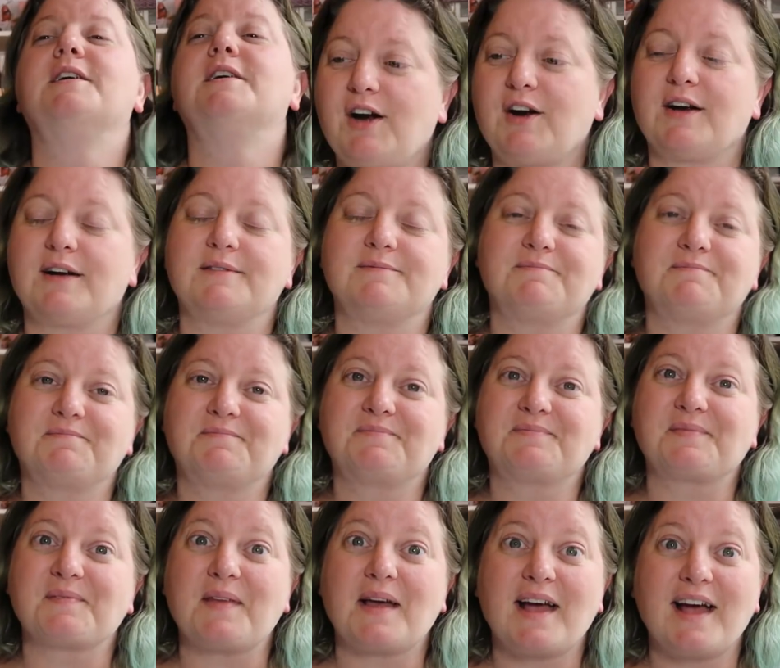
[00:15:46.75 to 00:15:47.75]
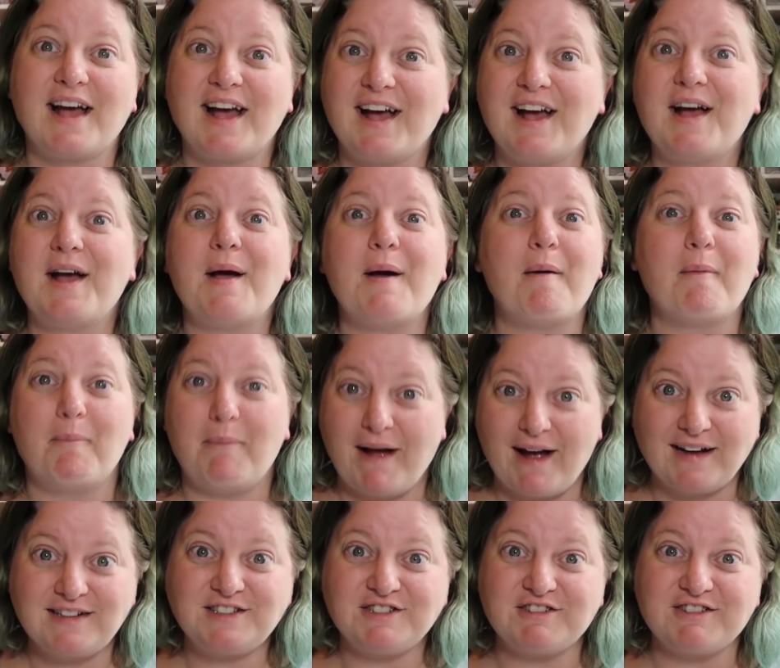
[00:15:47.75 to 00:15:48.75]
Alright,
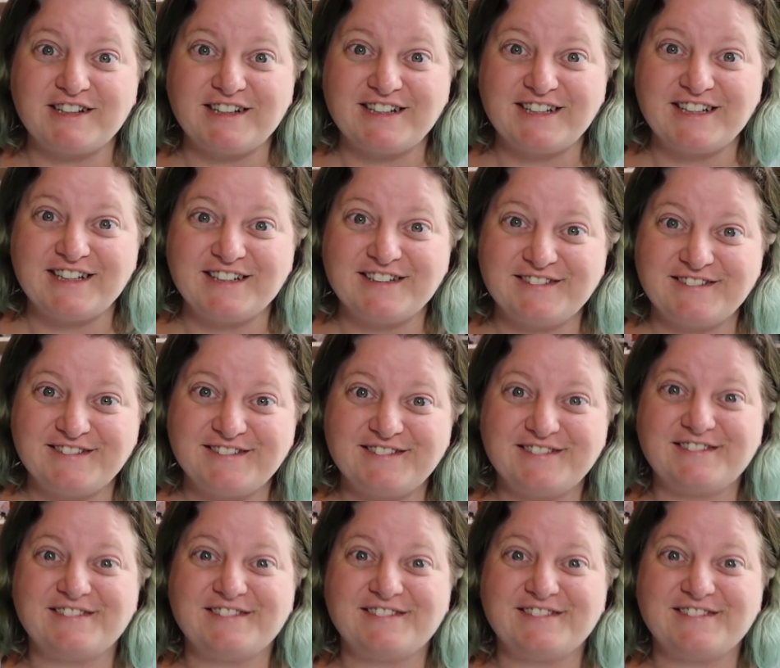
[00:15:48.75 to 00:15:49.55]
back to reading.